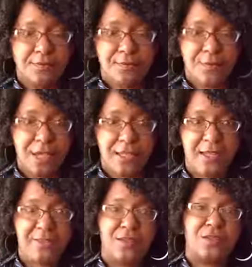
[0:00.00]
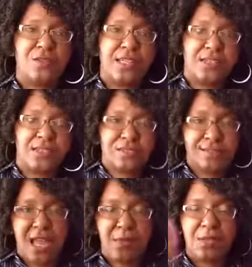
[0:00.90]
but it's also like
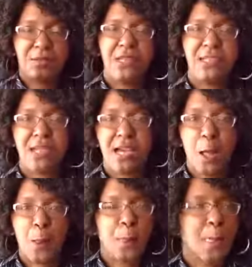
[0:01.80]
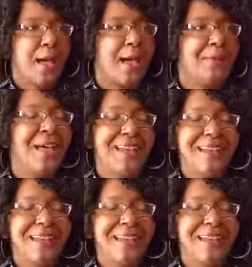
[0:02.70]
stabbing me in the eye. Um,